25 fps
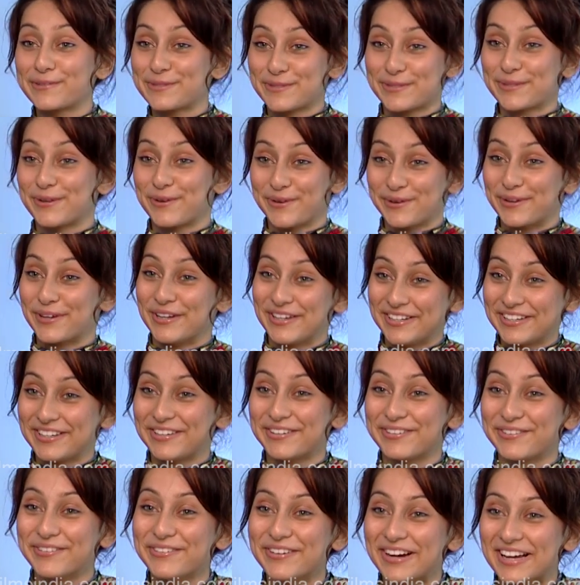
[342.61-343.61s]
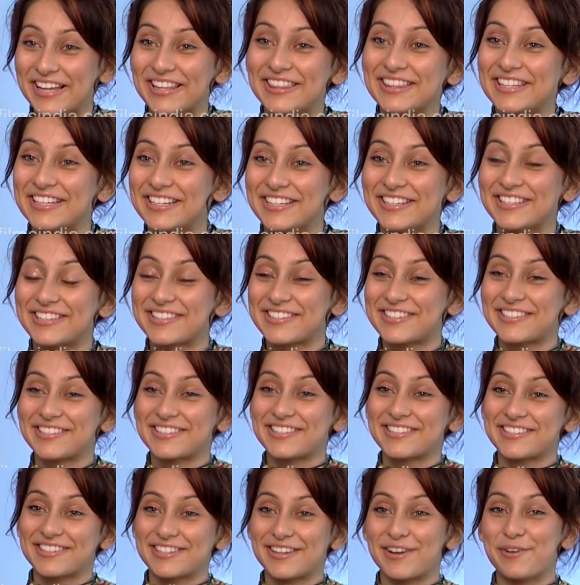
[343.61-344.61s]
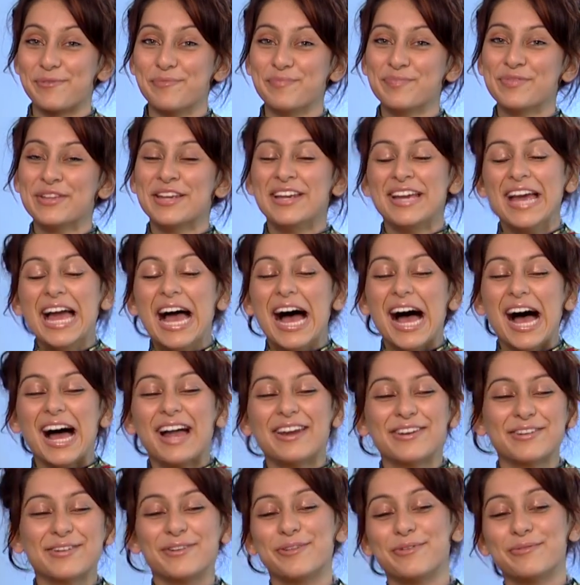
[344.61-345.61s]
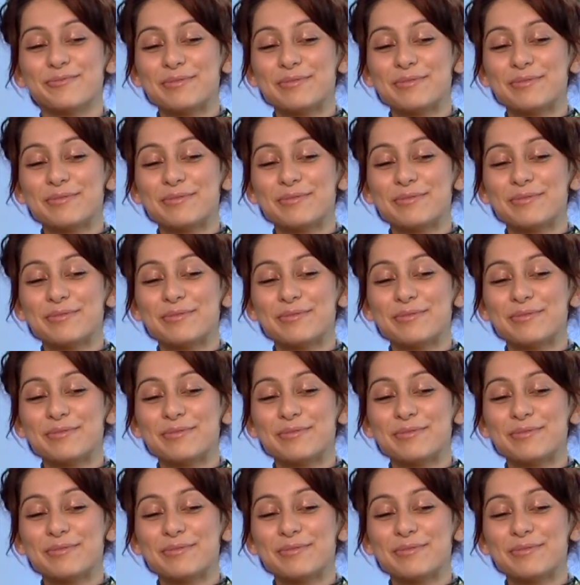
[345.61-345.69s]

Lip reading: So, you know, I think it's just I don't know,